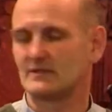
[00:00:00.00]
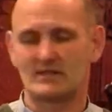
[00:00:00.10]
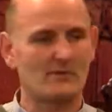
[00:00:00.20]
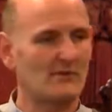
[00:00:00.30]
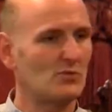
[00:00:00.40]

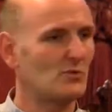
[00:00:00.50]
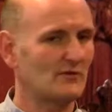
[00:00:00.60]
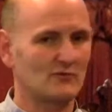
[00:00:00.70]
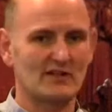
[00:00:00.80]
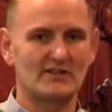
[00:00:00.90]
some of you will
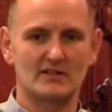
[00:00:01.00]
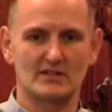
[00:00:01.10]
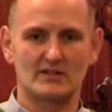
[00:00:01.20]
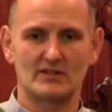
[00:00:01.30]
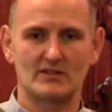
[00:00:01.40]
have read
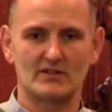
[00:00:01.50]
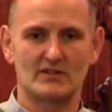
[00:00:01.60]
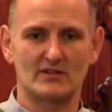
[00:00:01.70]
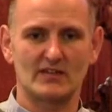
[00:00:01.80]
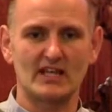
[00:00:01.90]
that the,
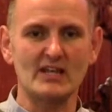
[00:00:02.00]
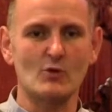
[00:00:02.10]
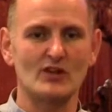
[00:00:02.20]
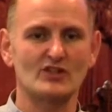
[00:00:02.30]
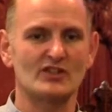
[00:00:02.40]
the, the, key
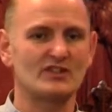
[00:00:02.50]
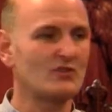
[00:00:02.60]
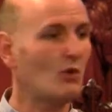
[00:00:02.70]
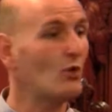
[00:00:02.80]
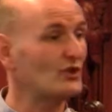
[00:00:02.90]
question is
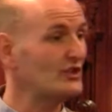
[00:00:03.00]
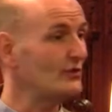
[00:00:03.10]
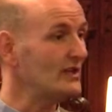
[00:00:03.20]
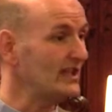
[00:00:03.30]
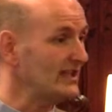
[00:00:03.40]
not what do
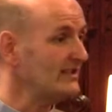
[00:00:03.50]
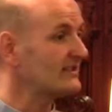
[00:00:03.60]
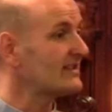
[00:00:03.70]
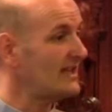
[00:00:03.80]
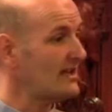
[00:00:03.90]
you need,
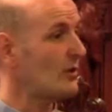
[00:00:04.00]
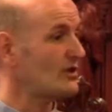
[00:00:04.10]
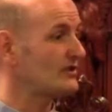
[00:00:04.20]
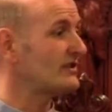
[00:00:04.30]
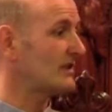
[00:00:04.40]
the key
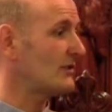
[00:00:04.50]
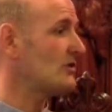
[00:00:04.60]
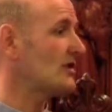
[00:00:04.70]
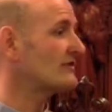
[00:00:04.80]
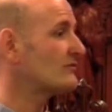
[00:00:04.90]
question that they
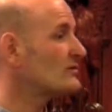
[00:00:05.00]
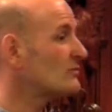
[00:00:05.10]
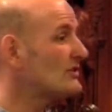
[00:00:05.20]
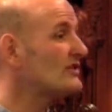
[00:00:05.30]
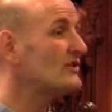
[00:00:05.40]
were asked was
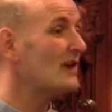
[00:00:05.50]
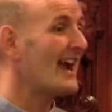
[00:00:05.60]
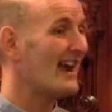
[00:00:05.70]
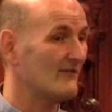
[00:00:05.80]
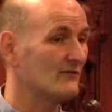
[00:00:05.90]
what do you
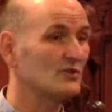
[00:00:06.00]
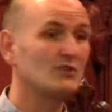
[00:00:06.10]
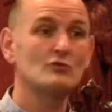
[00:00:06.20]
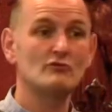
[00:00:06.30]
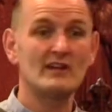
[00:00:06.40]
have, what do
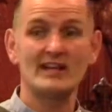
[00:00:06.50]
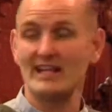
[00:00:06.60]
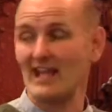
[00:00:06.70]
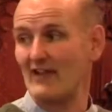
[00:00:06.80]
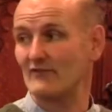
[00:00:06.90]
you already
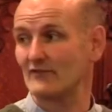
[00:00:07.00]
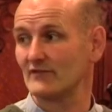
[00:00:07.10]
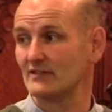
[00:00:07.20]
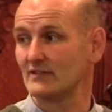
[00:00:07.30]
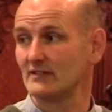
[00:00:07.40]
have?
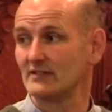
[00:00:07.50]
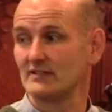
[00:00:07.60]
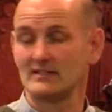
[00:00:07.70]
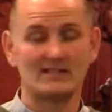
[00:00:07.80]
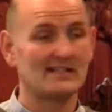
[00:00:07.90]

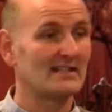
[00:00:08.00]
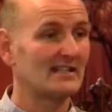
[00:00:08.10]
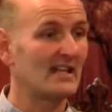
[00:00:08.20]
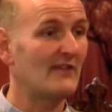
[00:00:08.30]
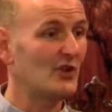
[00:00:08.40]

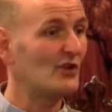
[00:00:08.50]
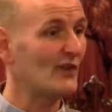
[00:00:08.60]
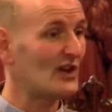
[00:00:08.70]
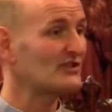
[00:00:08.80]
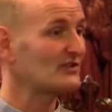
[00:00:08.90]
If you'd have
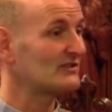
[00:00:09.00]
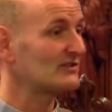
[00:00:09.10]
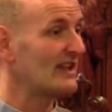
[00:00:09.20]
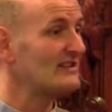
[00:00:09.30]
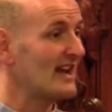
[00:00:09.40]
asked
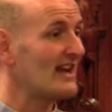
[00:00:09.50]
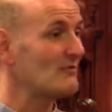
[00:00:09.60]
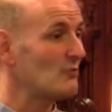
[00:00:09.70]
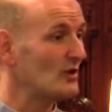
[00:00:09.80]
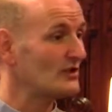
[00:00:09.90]

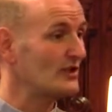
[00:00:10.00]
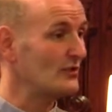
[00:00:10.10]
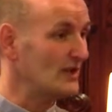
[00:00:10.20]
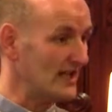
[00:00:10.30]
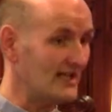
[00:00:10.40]
Endele what do
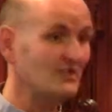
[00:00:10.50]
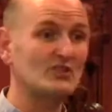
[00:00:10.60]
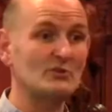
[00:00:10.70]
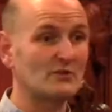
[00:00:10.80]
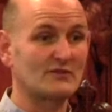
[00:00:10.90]
you need,
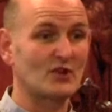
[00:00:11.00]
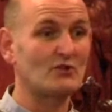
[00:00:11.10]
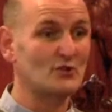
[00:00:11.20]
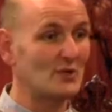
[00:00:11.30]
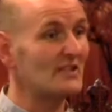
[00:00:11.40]
she would have
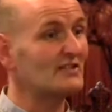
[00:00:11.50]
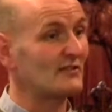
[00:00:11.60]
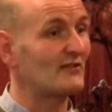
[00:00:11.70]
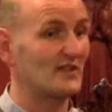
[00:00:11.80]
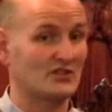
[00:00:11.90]
told you a list
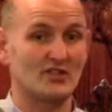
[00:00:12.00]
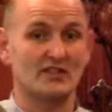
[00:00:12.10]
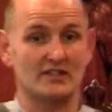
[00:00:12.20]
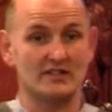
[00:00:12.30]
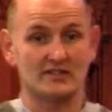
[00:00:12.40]
of things she
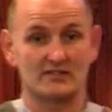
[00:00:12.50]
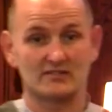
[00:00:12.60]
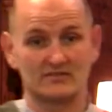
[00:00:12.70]
needed